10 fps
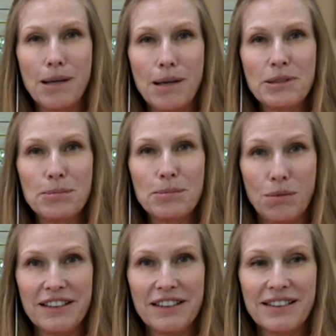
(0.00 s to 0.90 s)
I didn't
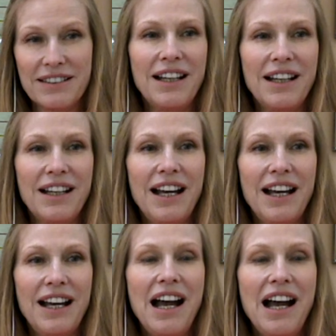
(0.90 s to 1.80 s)
want to continue to
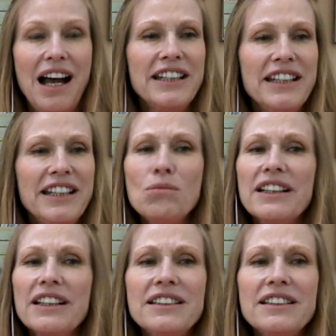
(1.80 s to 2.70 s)
feel surges of
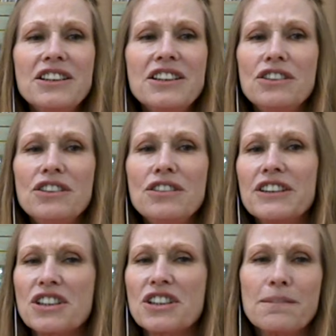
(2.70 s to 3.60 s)
panic that were
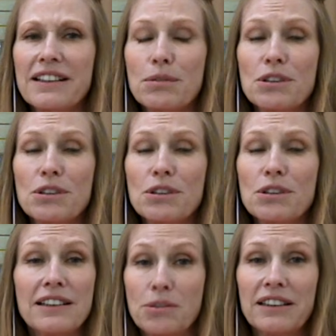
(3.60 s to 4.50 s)
directly
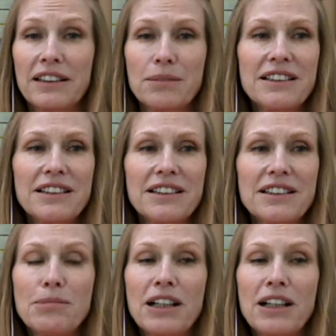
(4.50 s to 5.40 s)
related to my
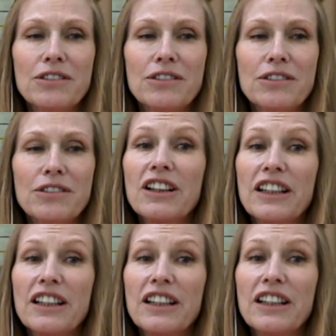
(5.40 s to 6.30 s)
fear of falling
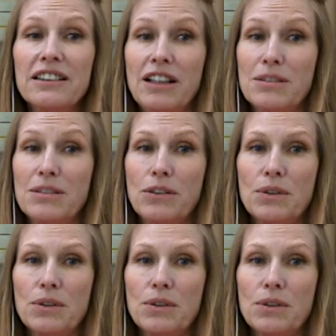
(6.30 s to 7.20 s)
when I was with the
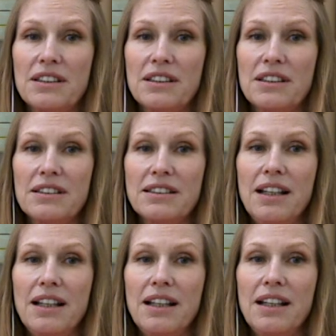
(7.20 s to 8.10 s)
horses.
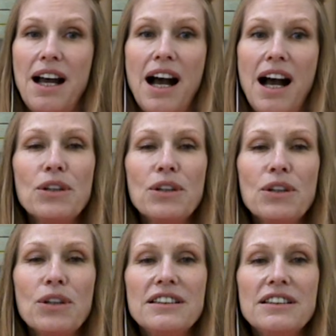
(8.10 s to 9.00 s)
I
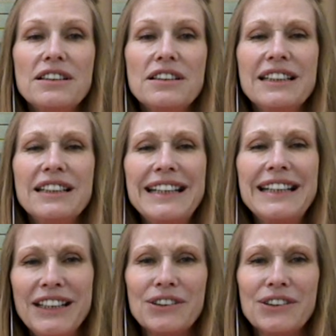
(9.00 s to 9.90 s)
wanted to
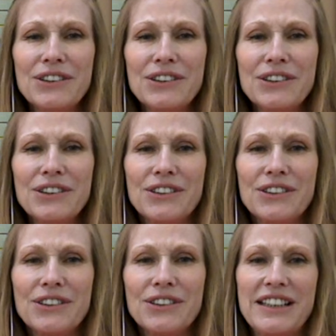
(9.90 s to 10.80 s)
heal the
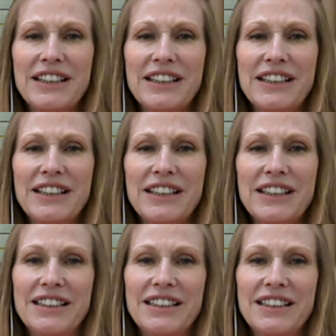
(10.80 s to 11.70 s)
attachment to the
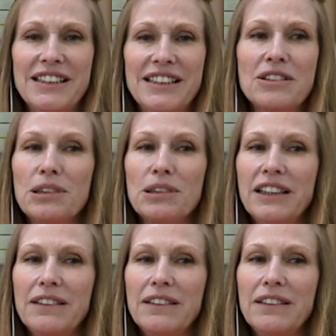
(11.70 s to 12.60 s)
belief that
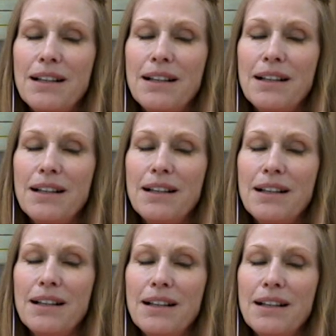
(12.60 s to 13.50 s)
somehow I